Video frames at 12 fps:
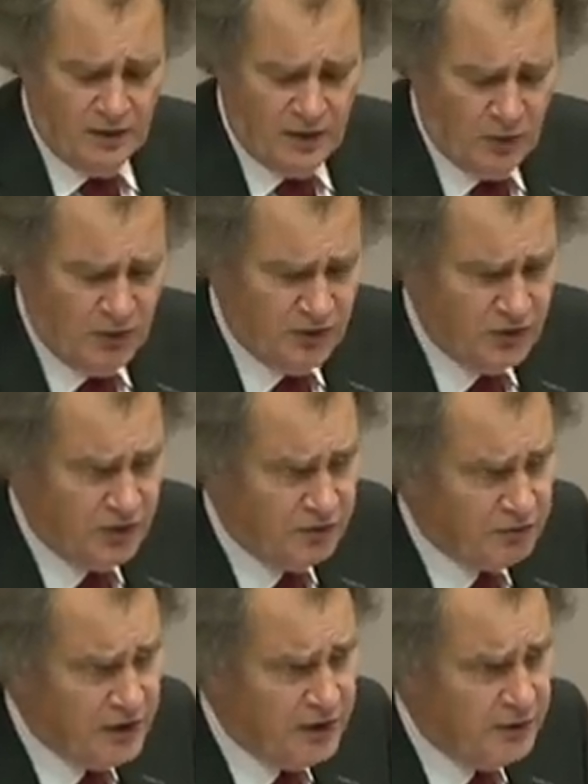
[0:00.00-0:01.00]
There were sort
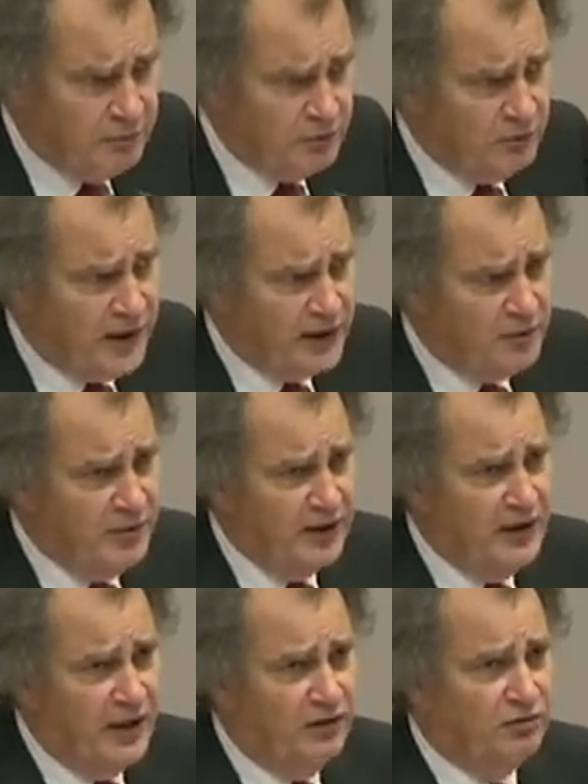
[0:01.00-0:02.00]
of three
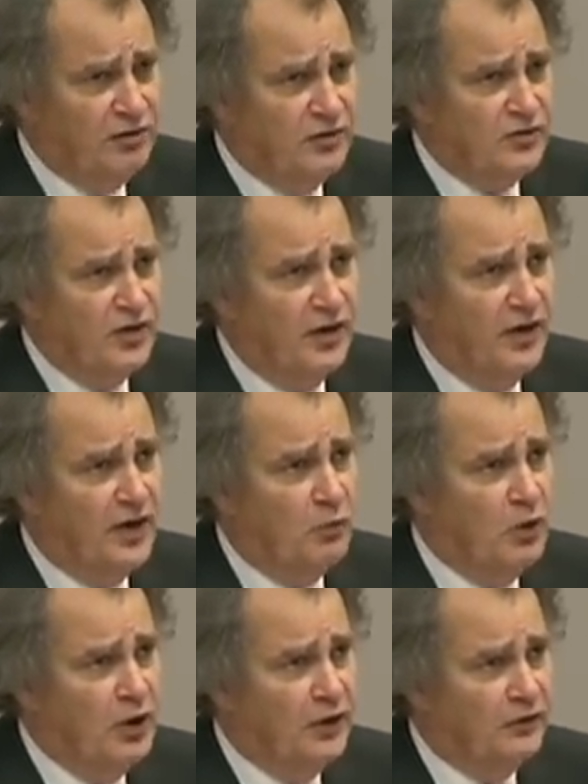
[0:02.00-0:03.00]
recommendations that they
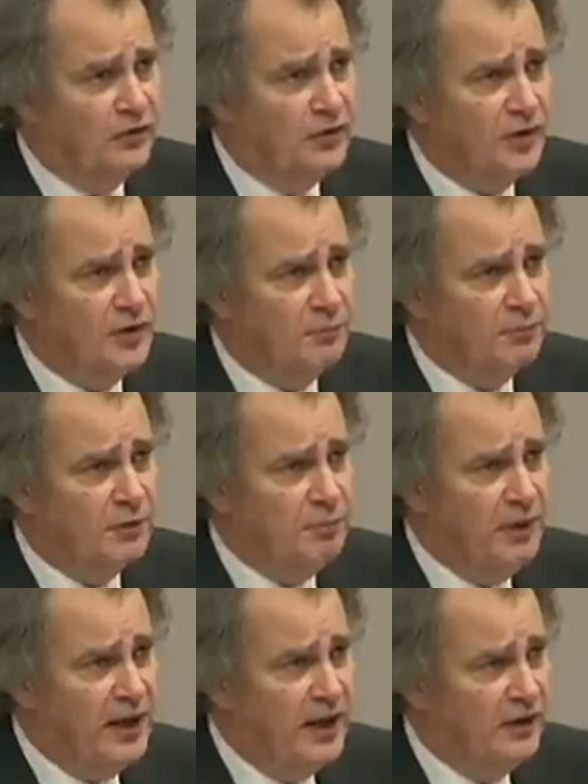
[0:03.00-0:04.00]
weren't
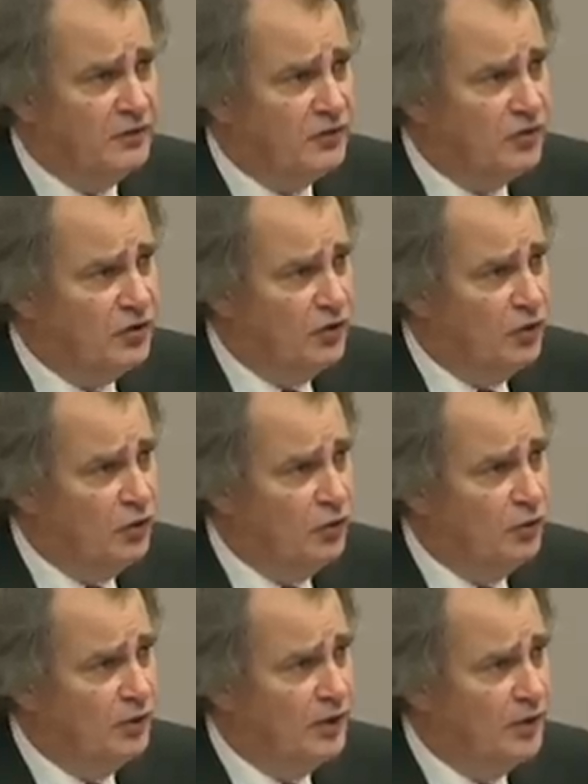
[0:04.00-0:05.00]
prepared
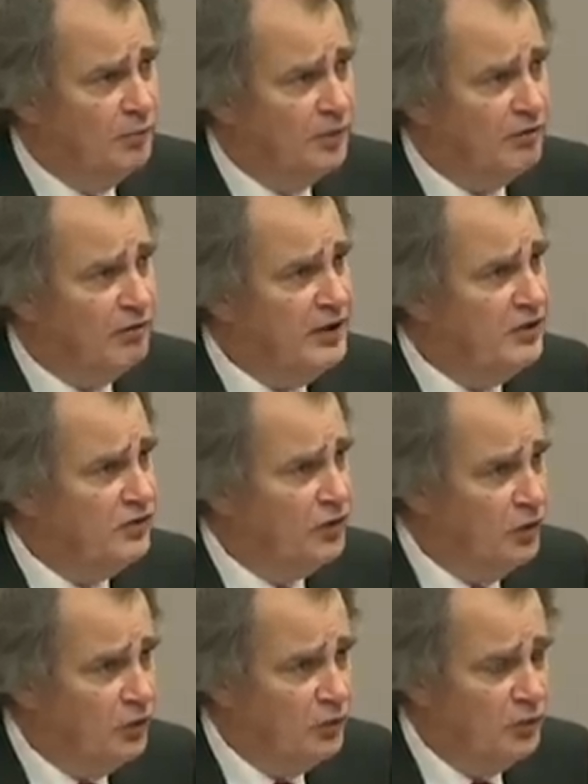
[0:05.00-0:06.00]
to um, agree
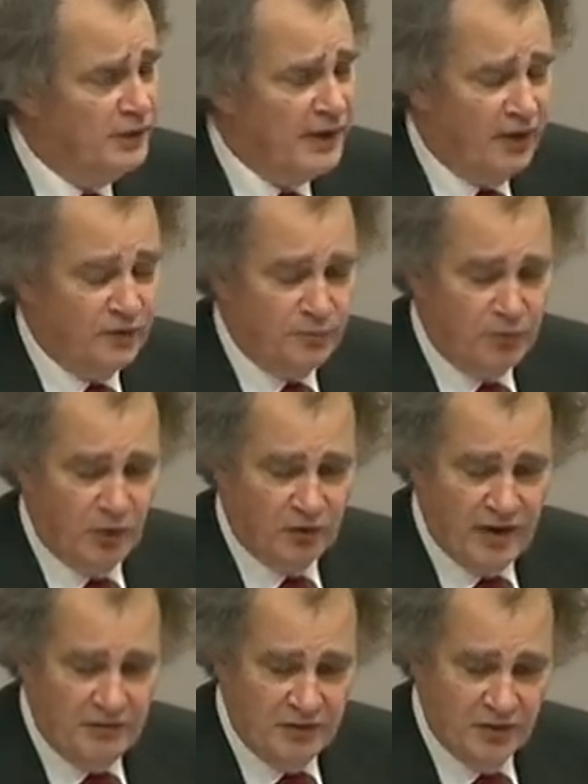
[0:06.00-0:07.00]
to without
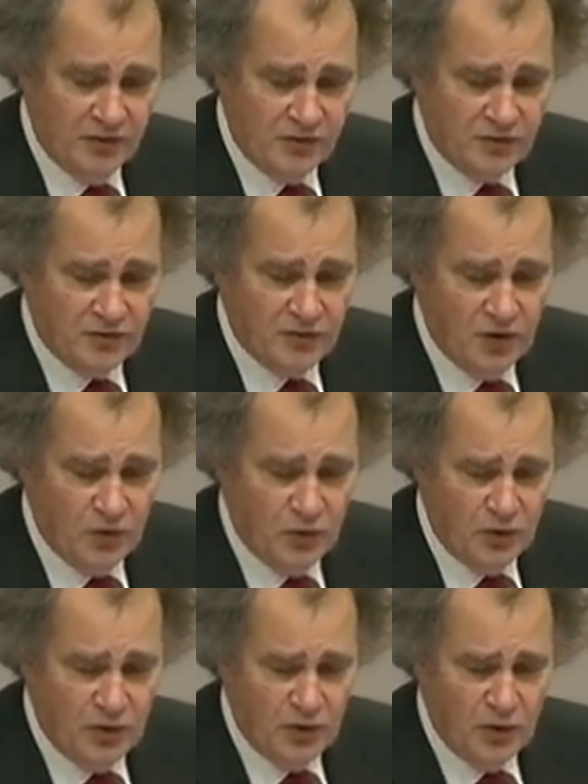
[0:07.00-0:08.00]
more evidence.
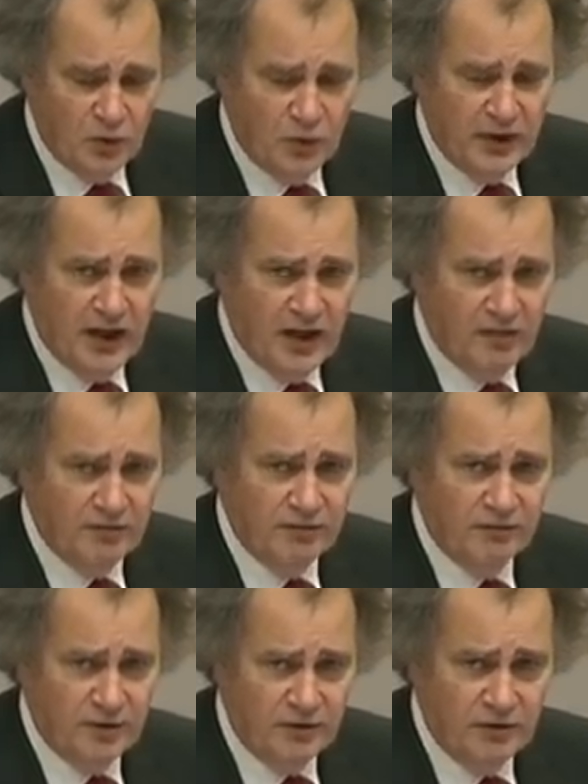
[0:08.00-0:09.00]
So we have
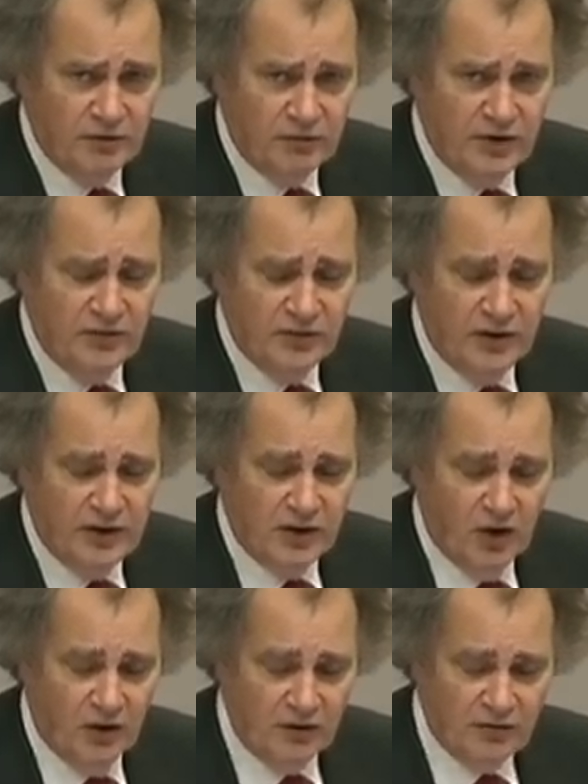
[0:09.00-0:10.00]
recently
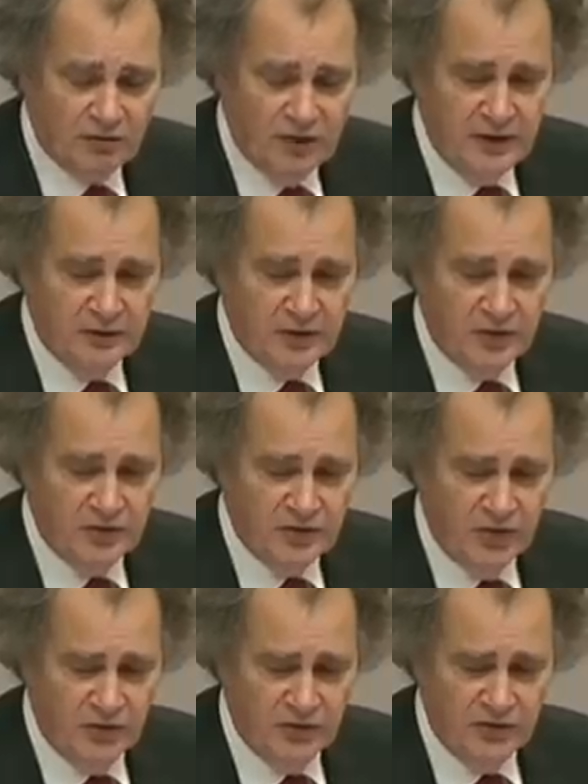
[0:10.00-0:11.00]
got three
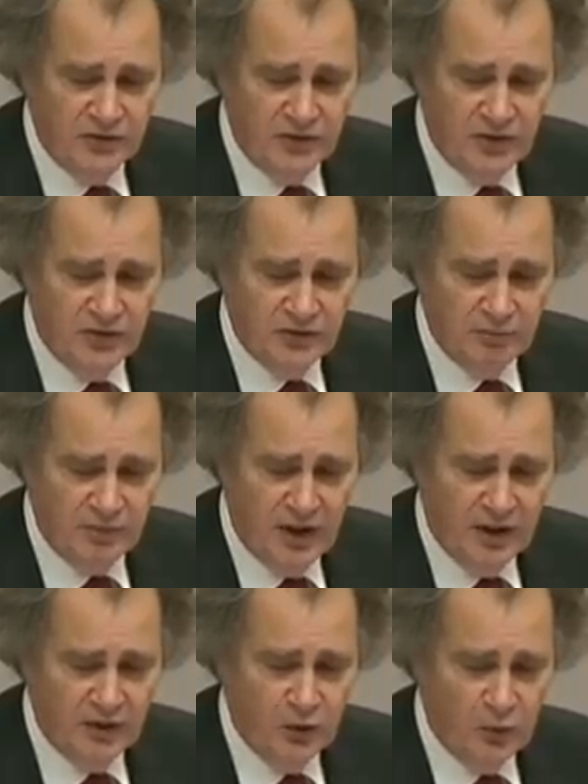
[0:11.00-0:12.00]
consultancies
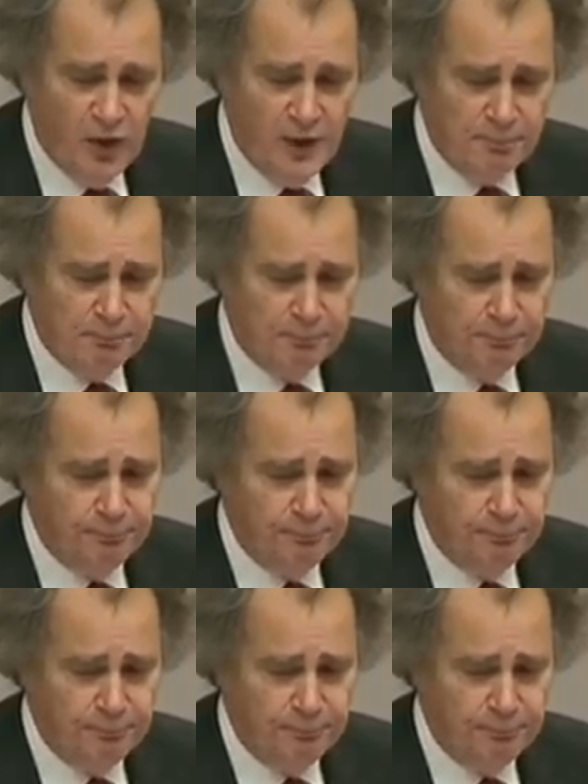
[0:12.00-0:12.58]
underway.